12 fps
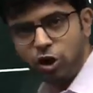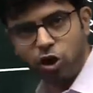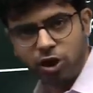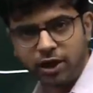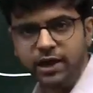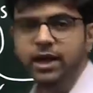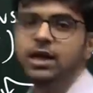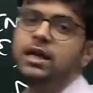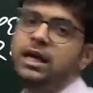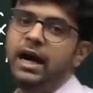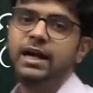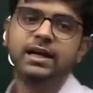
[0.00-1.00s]
lottery
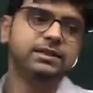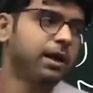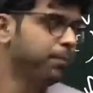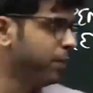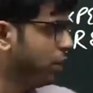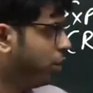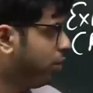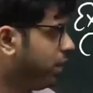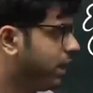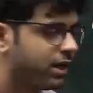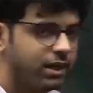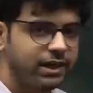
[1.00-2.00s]
and example loan
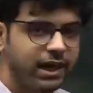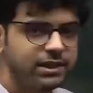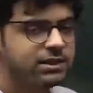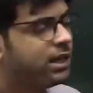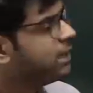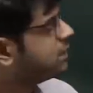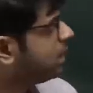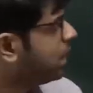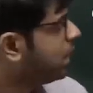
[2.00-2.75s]
taken. Yes, sir,